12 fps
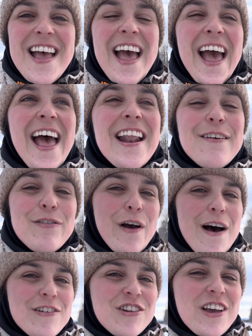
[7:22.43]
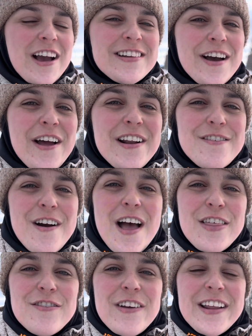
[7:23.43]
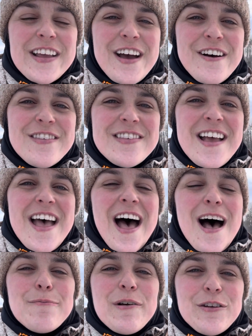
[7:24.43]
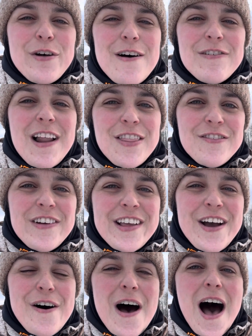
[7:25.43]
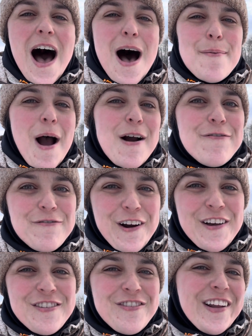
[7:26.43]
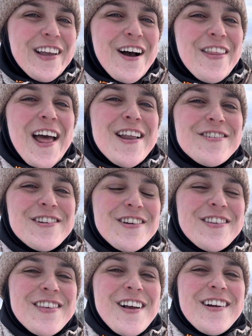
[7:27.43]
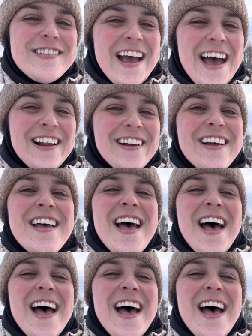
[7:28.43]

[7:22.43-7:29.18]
And if you haven't checked out any of our other videos, we do have another video, our first video that introduces our channel.